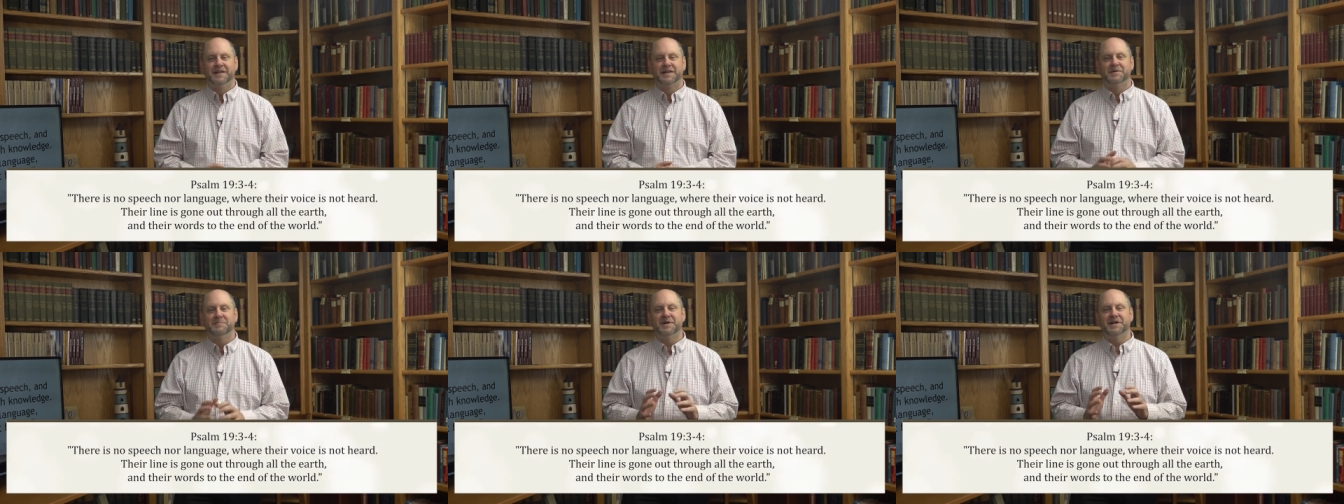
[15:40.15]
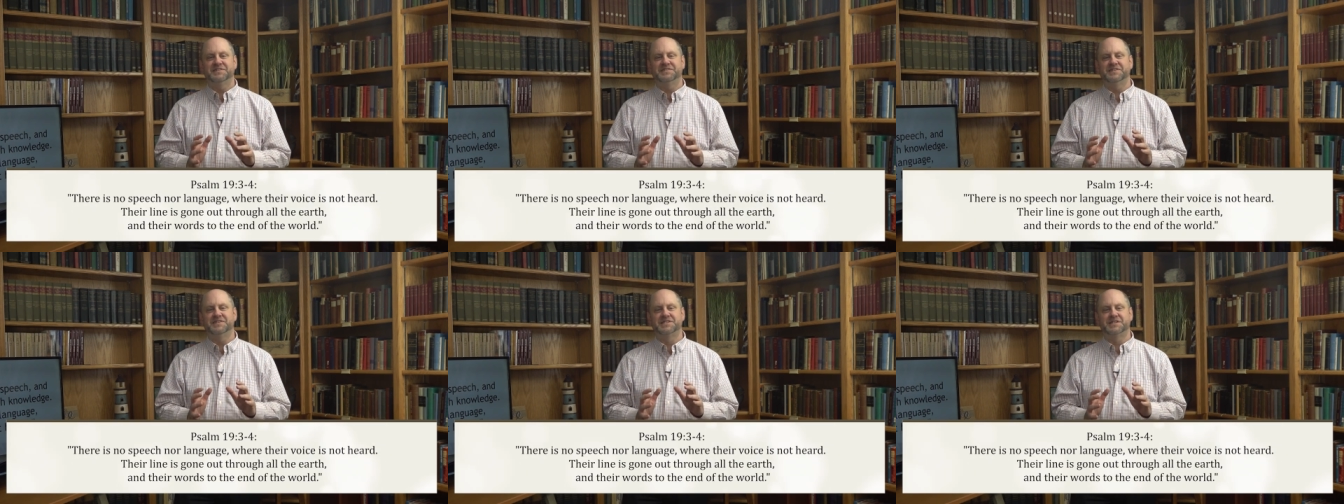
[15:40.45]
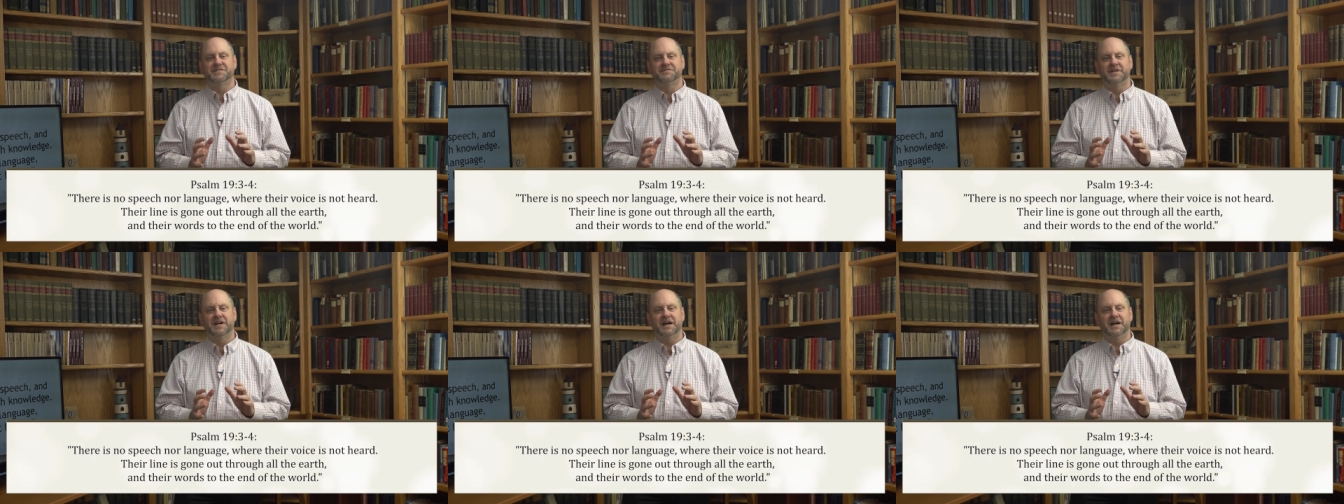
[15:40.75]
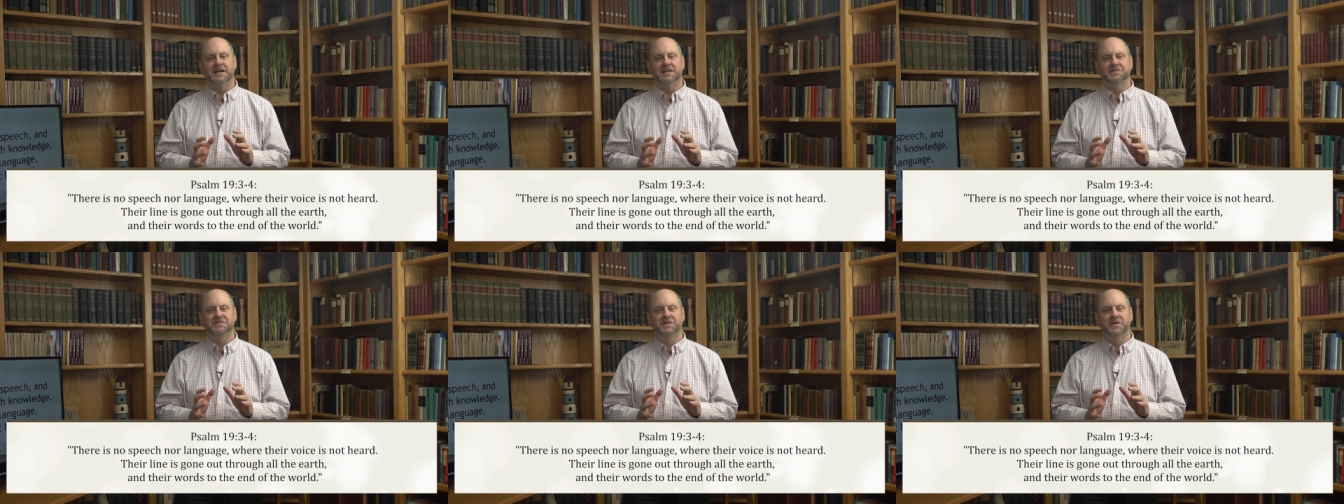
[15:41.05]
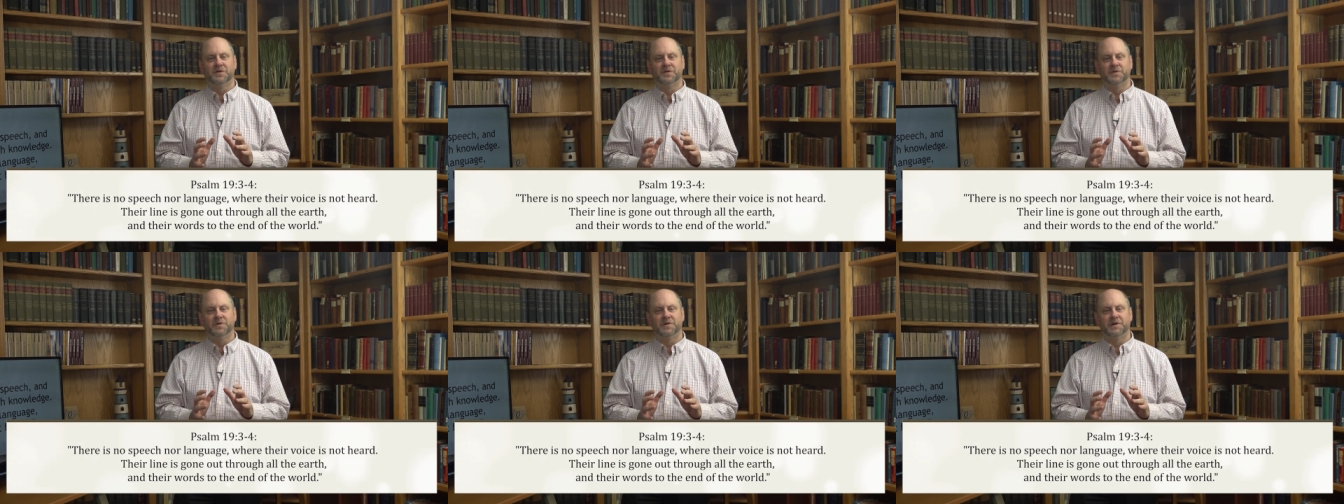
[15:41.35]
The message of God's
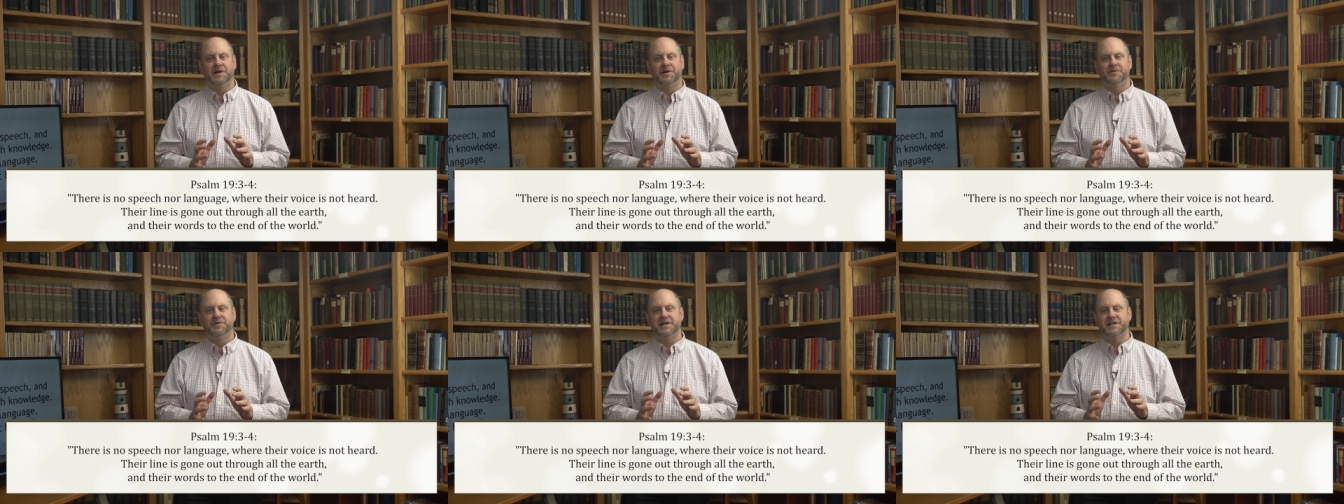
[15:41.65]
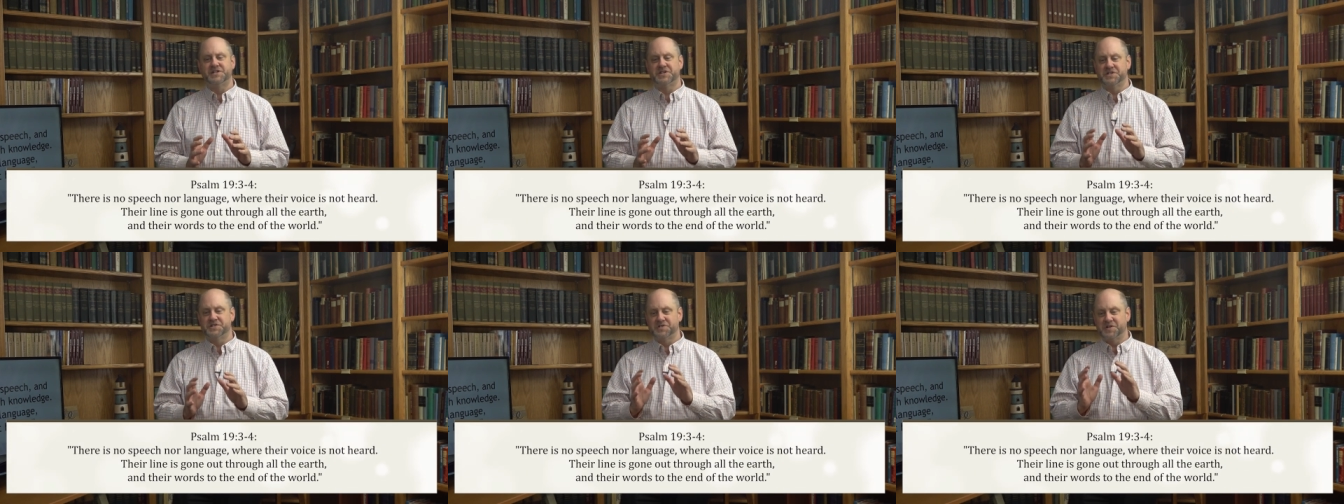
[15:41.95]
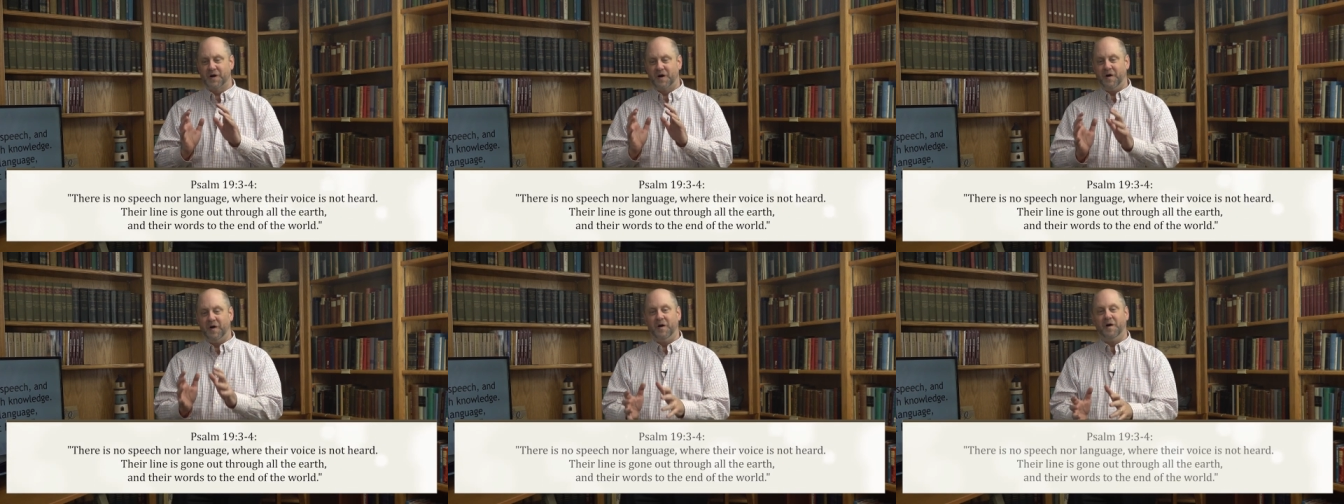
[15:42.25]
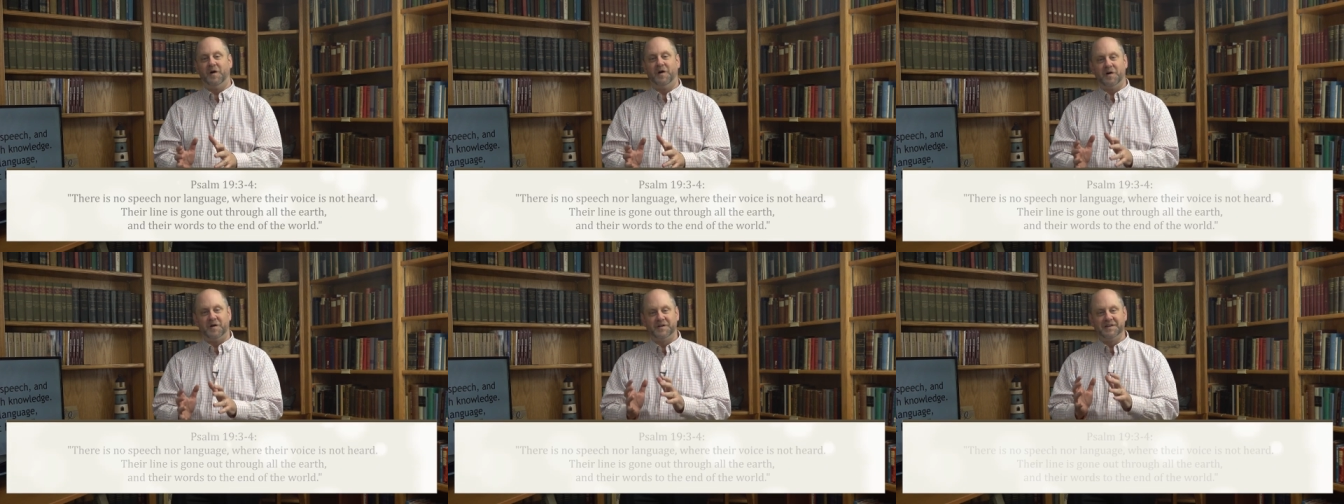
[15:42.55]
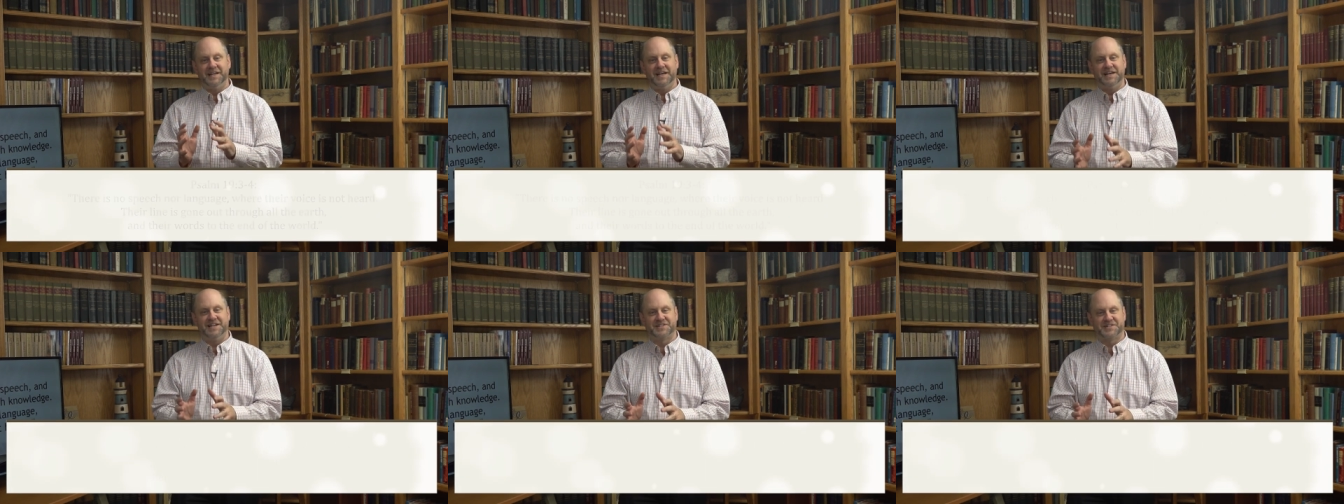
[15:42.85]
glory reaches all
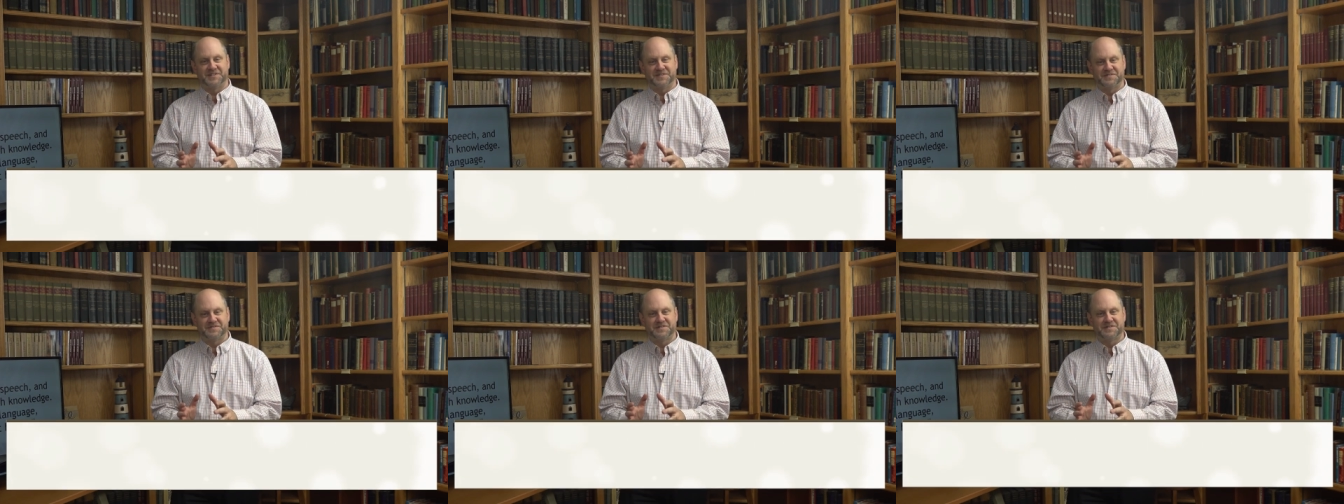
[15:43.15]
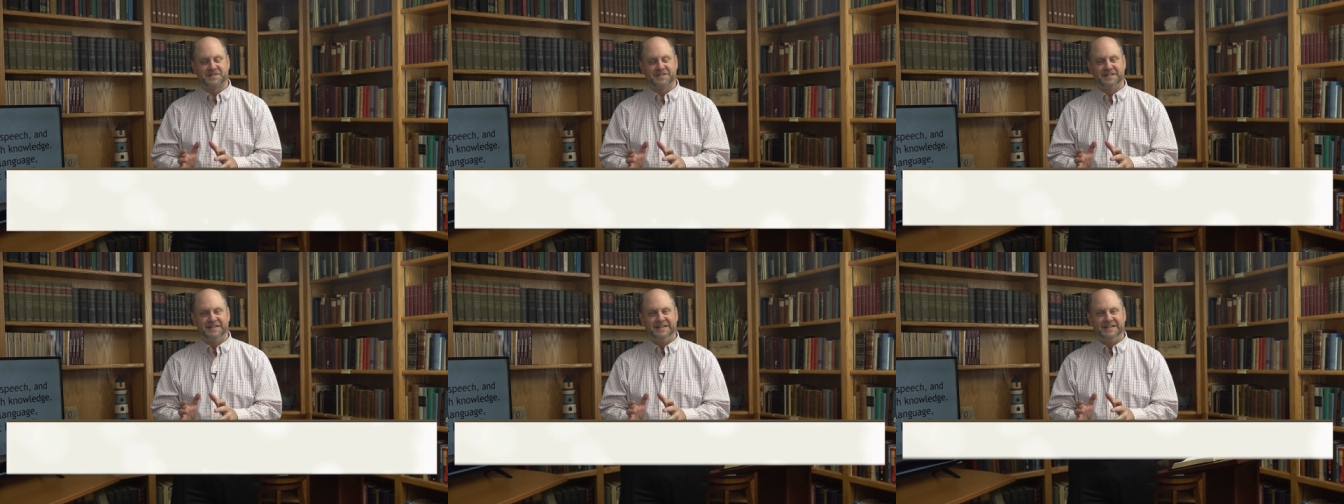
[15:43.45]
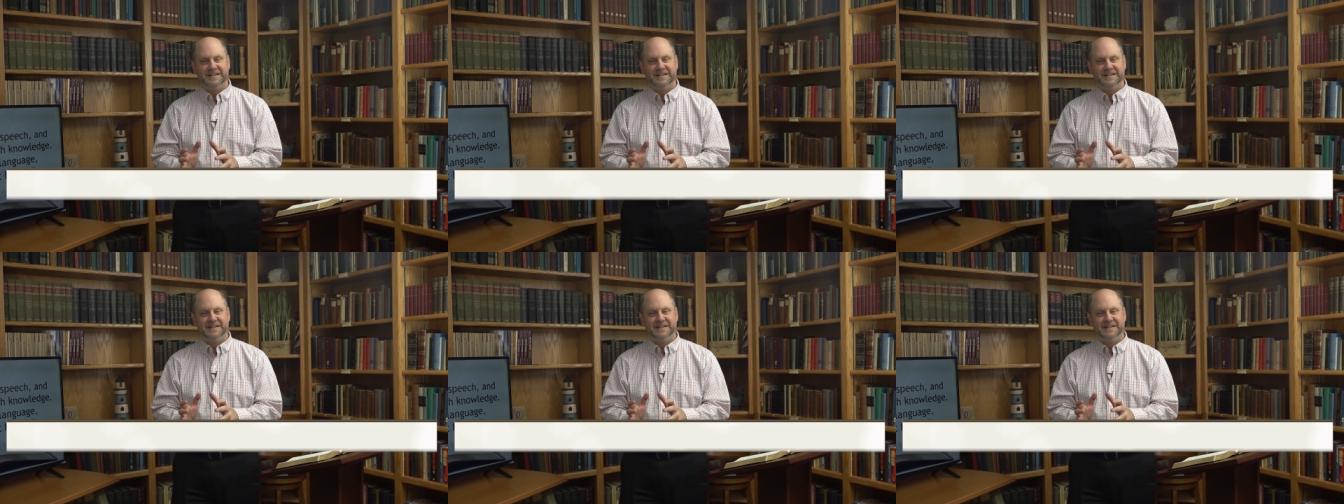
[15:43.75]
nations.